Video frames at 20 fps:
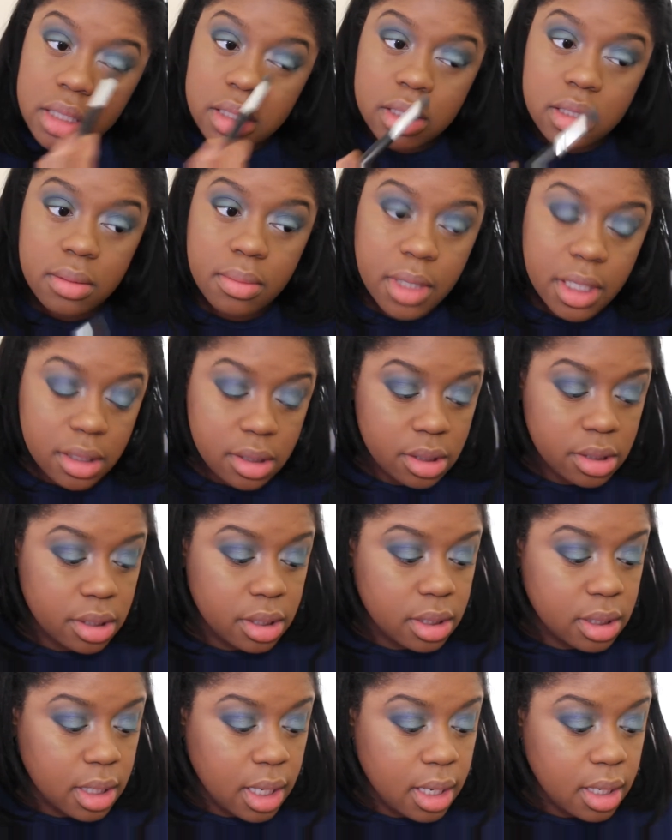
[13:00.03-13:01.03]
to make
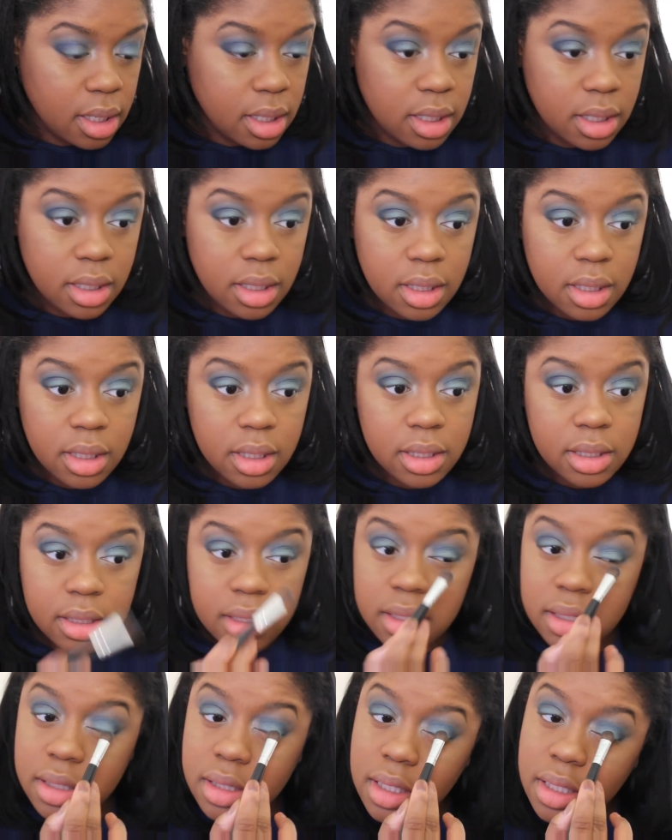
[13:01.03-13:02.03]
sure that it is
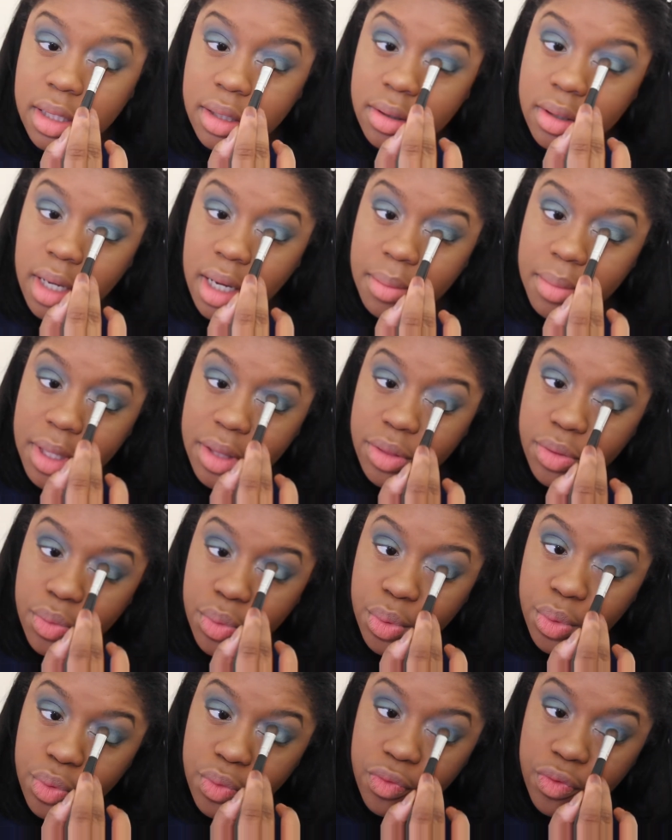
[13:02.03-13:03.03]
still coming
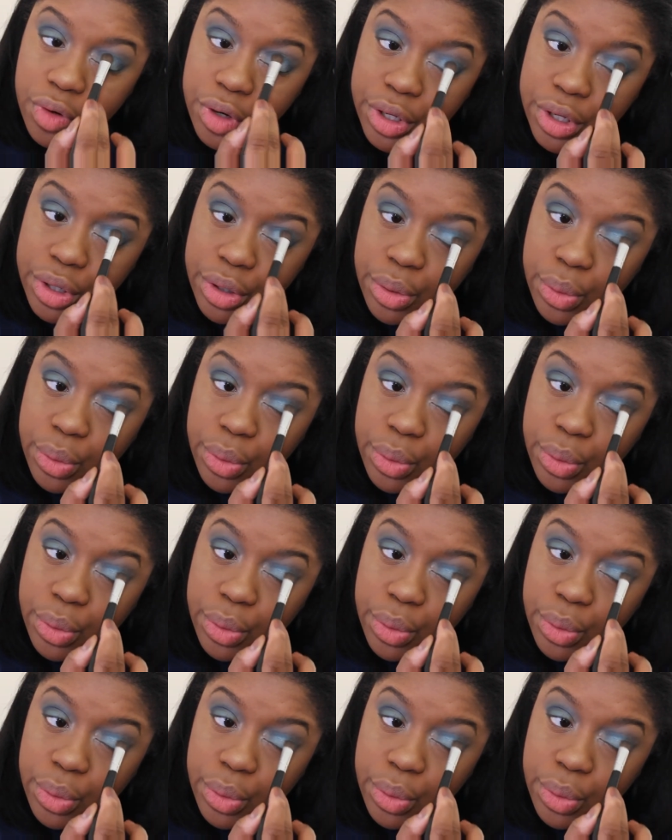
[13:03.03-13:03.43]
through for your